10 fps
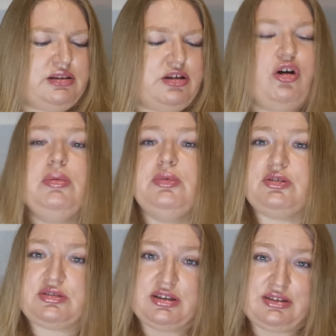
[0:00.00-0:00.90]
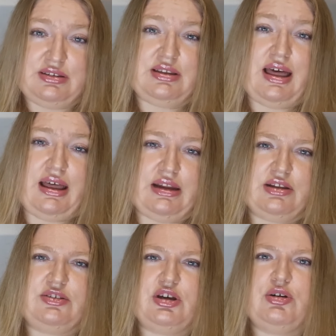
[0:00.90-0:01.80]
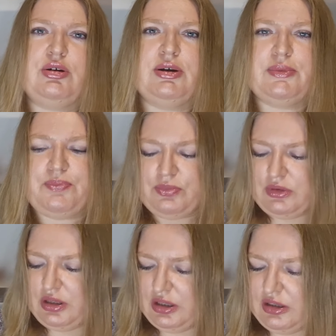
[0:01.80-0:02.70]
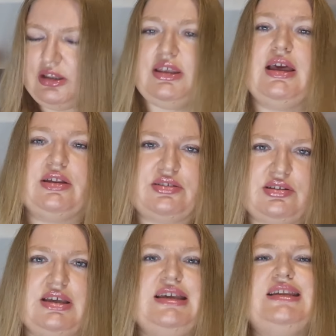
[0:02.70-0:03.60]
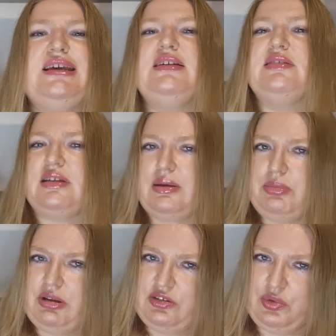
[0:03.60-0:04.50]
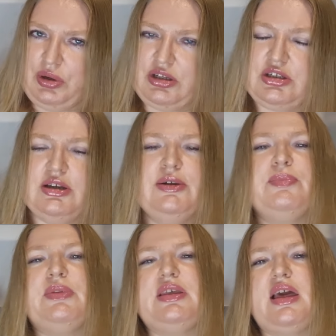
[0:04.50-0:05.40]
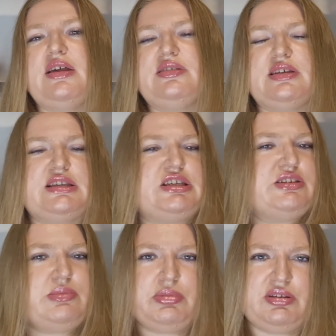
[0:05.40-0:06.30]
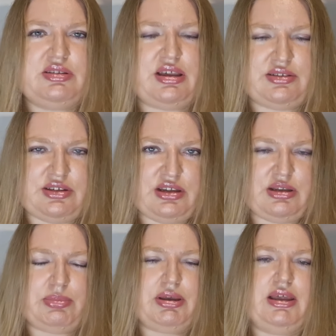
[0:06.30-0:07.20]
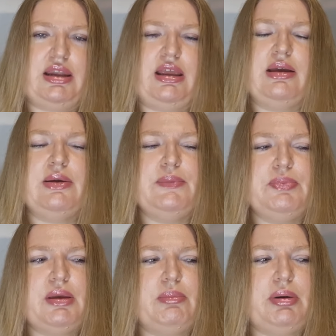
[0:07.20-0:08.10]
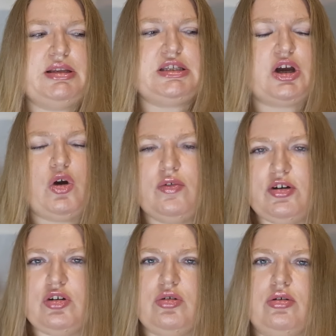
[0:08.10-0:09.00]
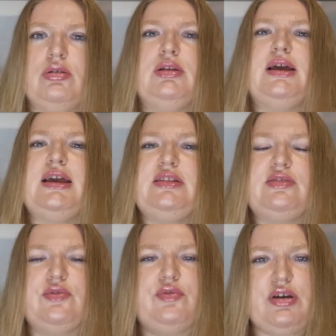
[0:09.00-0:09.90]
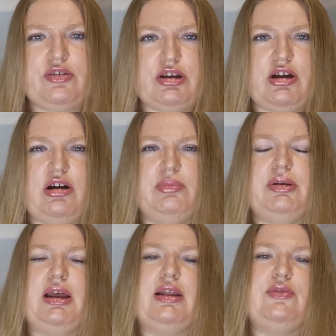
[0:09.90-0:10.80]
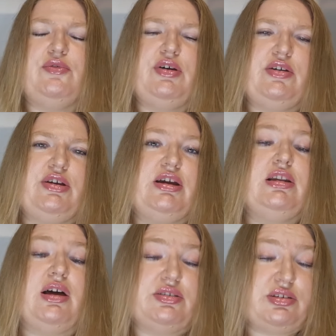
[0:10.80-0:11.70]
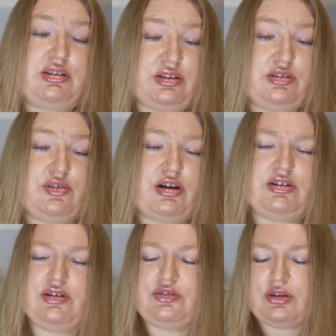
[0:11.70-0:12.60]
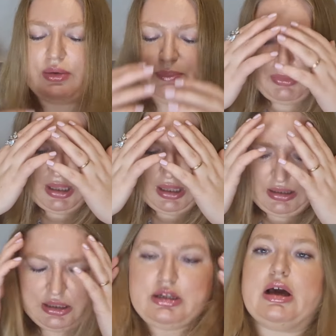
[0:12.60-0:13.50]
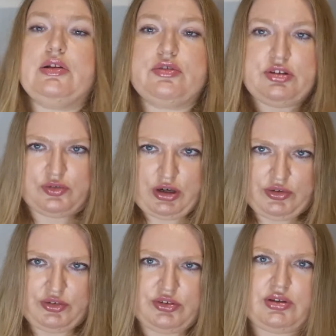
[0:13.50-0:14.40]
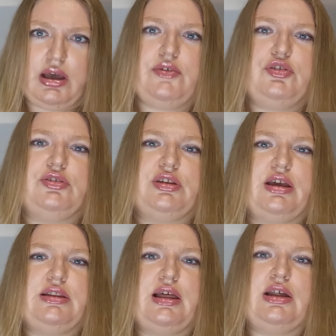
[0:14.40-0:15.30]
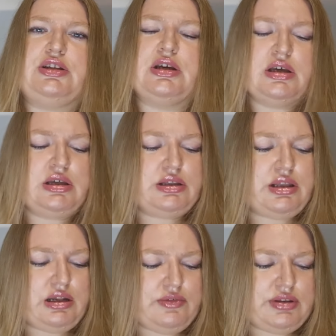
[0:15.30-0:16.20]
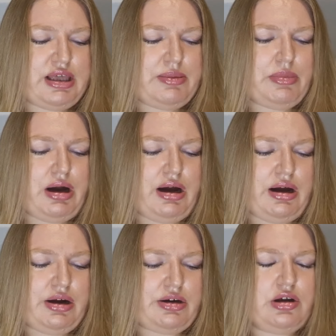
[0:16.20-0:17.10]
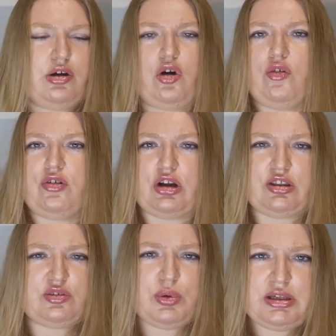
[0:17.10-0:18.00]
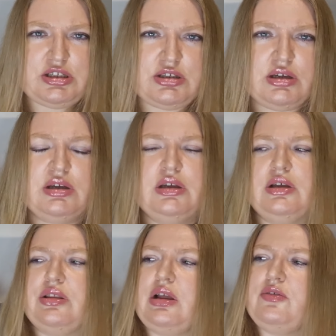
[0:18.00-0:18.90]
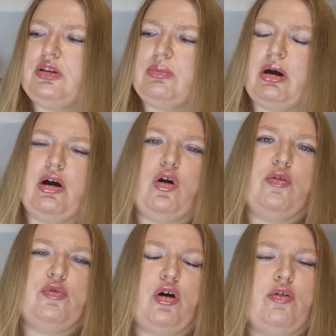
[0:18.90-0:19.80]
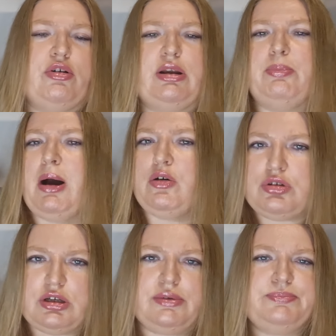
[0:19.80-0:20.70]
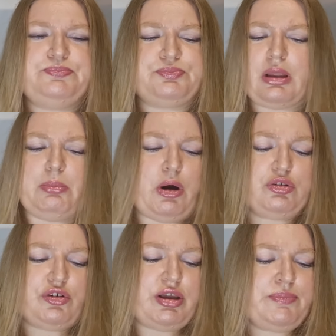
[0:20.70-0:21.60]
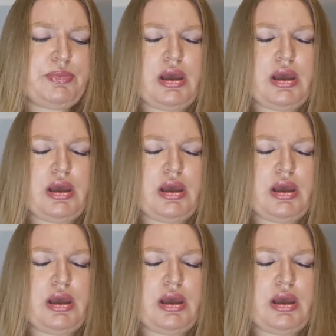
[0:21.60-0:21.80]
almost zen. So yes, it is a bit sweet, yes, it is a bit zesty in the beginning, but overall it's very calming and very classy, this fragrance. And none of these fragrances, I have to say that none of them are overly sweet, none of them are overly powdery,